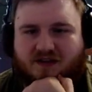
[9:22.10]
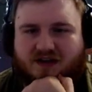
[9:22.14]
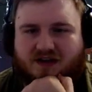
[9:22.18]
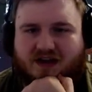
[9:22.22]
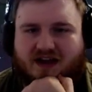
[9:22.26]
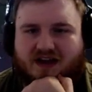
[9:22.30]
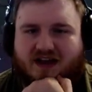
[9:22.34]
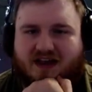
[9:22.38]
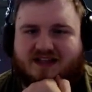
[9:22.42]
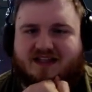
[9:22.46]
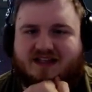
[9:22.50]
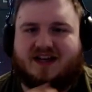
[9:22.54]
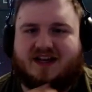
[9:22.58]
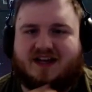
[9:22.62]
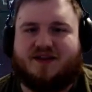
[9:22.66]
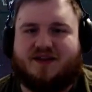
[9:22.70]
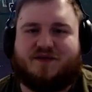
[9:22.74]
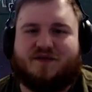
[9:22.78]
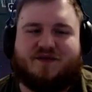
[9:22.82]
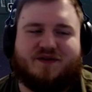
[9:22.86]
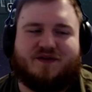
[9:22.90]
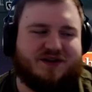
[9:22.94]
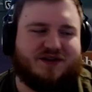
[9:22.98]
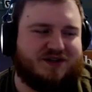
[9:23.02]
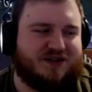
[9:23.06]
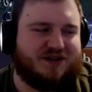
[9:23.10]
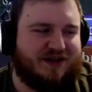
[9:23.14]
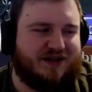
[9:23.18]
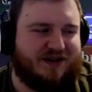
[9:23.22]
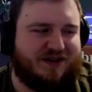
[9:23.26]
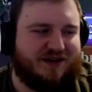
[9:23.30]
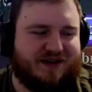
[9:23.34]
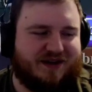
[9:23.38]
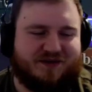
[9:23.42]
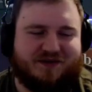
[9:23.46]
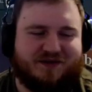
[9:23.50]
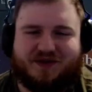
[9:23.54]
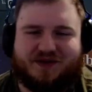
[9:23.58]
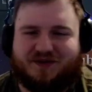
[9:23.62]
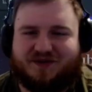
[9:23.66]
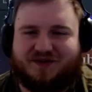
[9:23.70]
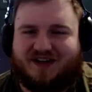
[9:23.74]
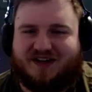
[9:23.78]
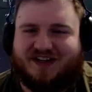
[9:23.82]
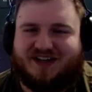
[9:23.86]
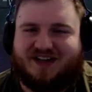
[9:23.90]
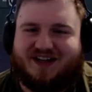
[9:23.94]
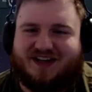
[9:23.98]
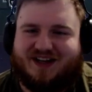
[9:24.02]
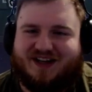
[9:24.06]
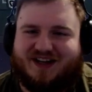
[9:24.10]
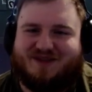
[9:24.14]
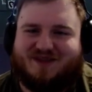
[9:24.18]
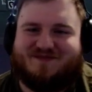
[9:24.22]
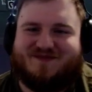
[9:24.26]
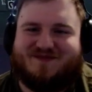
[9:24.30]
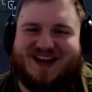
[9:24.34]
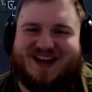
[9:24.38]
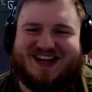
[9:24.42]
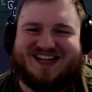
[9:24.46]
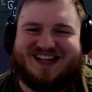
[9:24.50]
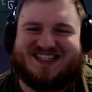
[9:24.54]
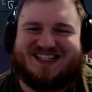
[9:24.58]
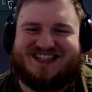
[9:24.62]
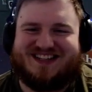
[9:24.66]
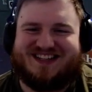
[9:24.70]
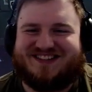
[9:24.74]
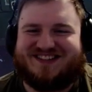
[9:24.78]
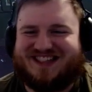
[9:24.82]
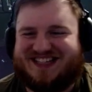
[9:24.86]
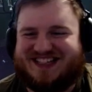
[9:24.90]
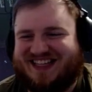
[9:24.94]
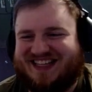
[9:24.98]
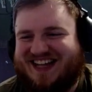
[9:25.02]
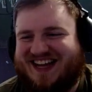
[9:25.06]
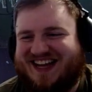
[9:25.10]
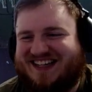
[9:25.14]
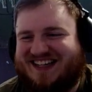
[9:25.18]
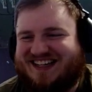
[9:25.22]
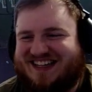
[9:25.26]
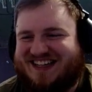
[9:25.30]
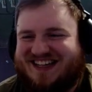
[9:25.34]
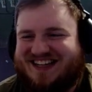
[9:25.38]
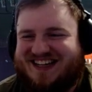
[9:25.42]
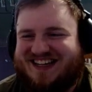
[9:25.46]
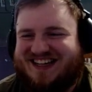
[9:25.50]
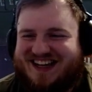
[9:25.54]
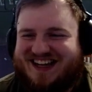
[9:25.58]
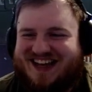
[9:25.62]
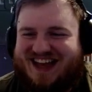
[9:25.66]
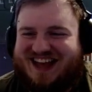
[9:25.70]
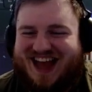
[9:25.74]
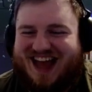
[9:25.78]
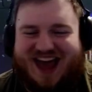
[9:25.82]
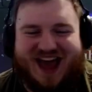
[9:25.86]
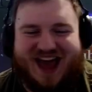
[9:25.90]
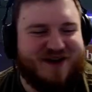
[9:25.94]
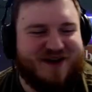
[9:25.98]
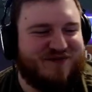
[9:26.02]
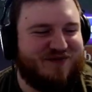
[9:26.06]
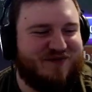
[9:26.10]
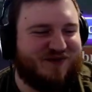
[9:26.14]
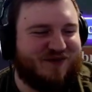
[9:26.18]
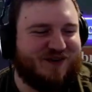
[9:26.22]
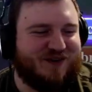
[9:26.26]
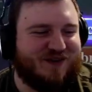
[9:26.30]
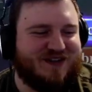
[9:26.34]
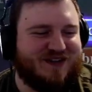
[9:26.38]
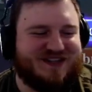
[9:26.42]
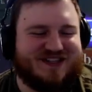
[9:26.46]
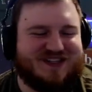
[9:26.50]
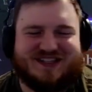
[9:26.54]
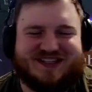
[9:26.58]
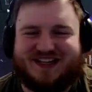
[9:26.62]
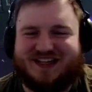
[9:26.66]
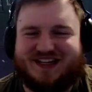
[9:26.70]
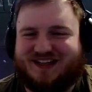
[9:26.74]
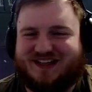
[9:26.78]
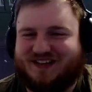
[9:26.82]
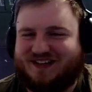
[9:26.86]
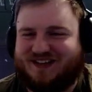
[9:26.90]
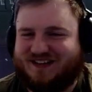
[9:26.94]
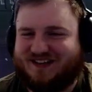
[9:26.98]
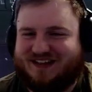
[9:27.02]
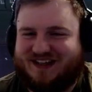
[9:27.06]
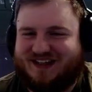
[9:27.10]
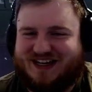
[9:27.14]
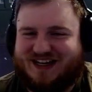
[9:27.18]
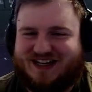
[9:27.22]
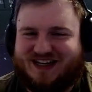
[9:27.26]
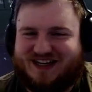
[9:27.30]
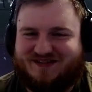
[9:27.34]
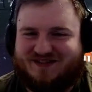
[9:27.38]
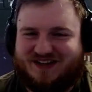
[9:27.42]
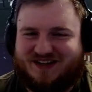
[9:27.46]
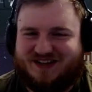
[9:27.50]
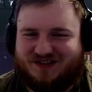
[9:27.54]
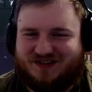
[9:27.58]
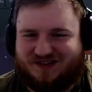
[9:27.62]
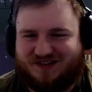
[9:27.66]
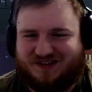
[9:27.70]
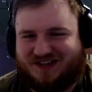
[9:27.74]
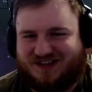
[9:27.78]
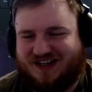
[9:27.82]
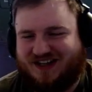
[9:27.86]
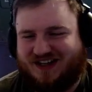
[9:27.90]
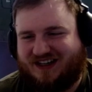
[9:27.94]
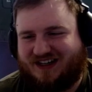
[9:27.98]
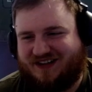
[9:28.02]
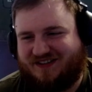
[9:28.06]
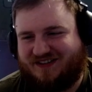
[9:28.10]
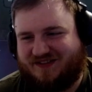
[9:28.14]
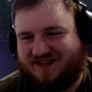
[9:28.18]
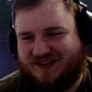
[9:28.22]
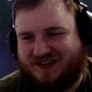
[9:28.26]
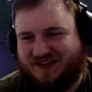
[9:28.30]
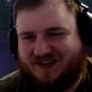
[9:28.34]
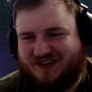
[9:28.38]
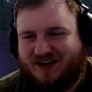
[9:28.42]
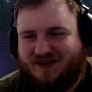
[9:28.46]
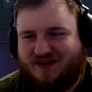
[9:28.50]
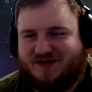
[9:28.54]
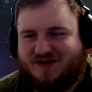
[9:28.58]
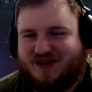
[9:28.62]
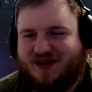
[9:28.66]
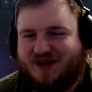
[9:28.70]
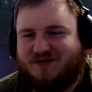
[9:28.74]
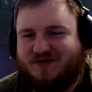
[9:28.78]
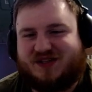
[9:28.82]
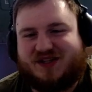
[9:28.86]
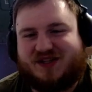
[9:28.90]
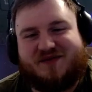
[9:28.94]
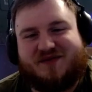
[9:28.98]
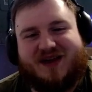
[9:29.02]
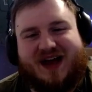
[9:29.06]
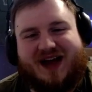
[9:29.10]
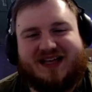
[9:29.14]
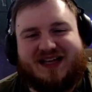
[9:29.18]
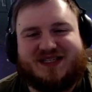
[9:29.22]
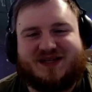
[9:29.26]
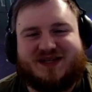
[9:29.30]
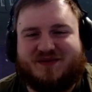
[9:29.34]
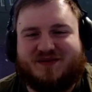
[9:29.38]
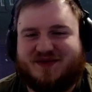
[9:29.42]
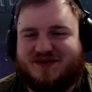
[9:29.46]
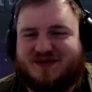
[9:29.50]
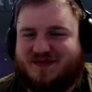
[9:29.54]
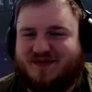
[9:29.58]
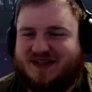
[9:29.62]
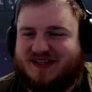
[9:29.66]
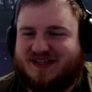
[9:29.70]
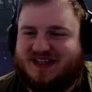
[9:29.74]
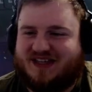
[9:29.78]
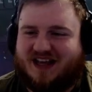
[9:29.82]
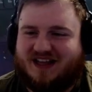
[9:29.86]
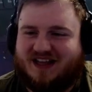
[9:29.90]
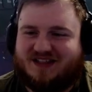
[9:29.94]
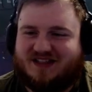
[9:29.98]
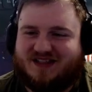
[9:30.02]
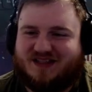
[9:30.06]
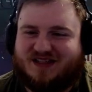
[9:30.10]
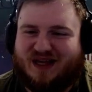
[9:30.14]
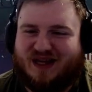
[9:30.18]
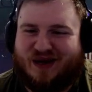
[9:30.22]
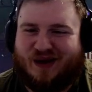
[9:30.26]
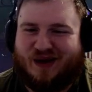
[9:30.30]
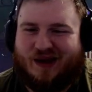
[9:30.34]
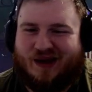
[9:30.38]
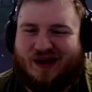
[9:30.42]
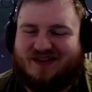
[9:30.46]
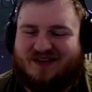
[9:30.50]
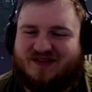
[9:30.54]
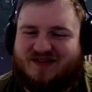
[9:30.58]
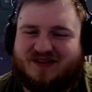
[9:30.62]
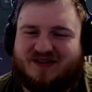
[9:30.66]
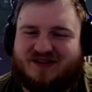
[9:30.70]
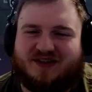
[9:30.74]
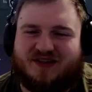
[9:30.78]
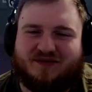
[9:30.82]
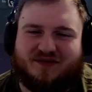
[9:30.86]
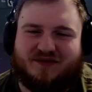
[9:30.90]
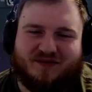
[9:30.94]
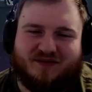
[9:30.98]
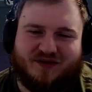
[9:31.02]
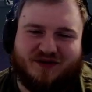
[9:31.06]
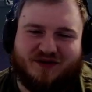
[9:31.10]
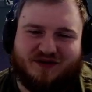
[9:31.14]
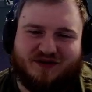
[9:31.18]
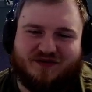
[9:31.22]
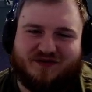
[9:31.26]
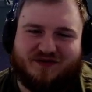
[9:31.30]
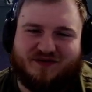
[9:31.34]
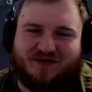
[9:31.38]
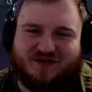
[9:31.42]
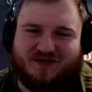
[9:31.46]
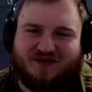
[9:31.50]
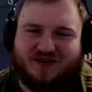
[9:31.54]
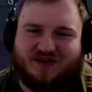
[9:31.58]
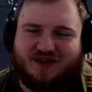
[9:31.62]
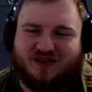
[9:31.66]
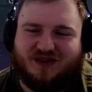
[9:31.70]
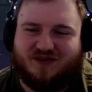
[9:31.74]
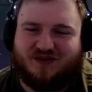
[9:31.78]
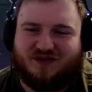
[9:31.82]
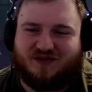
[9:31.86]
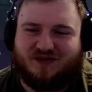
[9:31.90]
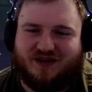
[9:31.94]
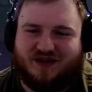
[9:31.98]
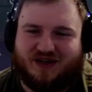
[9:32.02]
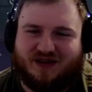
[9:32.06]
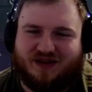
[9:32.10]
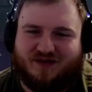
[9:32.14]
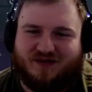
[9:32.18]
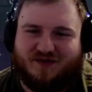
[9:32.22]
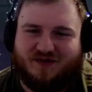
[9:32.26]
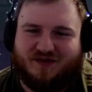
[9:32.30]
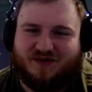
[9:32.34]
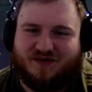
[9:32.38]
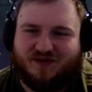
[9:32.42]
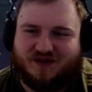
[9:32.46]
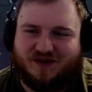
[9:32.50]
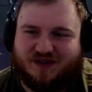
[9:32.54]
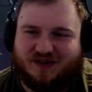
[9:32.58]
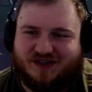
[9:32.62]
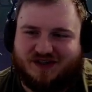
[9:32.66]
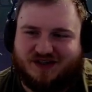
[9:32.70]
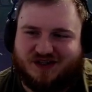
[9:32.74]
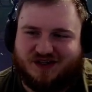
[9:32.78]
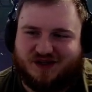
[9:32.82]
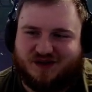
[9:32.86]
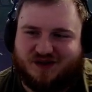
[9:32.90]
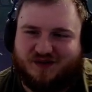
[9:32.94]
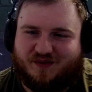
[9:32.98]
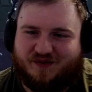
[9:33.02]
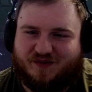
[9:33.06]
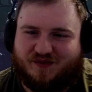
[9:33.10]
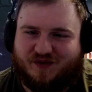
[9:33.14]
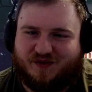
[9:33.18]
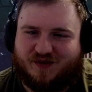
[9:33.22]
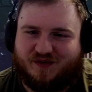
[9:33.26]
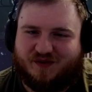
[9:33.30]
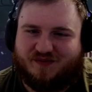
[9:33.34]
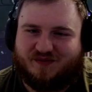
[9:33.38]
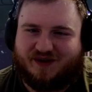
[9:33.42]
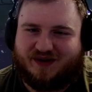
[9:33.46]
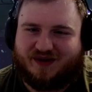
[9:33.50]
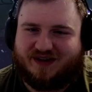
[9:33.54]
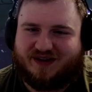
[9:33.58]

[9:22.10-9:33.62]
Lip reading: It's another frustrating thing with Arena. It makes you select every single individual target for a Grape Shot, which I suppose makes sense. I have used it remove creatures before, but